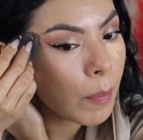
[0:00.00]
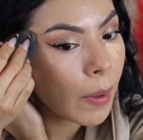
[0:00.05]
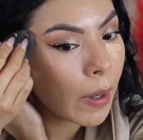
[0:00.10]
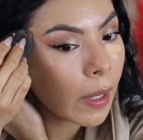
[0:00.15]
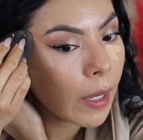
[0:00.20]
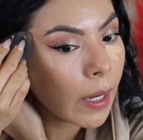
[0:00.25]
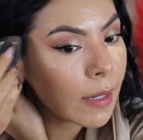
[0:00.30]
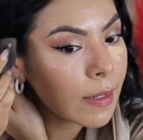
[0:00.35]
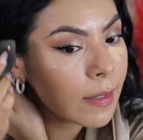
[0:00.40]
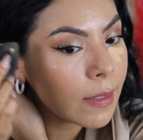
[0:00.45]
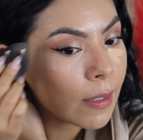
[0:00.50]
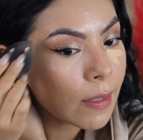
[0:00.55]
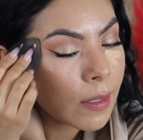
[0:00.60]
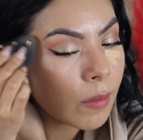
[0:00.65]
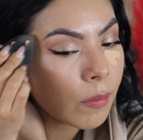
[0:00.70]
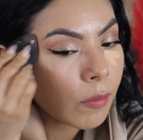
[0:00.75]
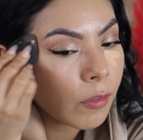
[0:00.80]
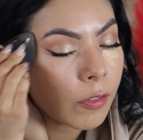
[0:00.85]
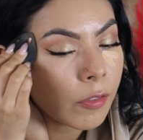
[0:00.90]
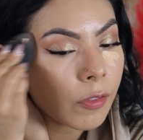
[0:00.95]
but it
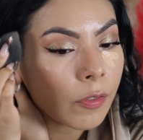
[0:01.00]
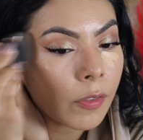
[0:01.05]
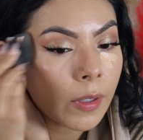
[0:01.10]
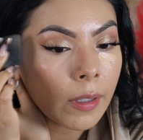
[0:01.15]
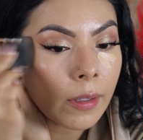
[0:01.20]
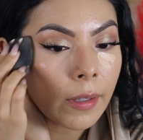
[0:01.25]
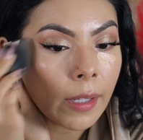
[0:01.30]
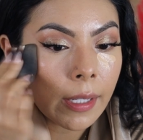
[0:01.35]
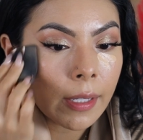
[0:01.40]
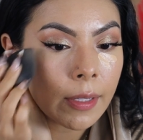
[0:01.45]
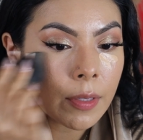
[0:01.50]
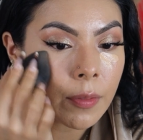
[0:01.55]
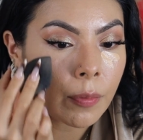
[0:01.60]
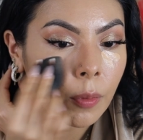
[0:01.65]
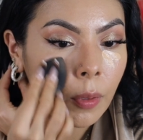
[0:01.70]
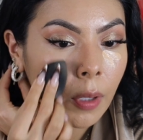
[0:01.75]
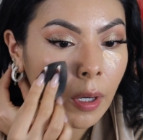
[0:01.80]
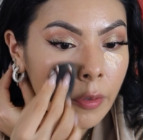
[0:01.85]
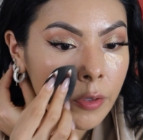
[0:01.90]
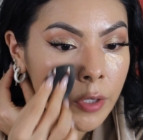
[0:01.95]
doesn't feel like it's
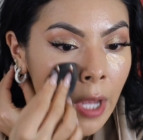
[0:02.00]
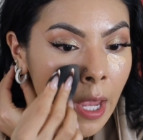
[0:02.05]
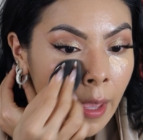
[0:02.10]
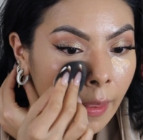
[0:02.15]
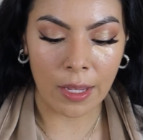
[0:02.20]
full coverage.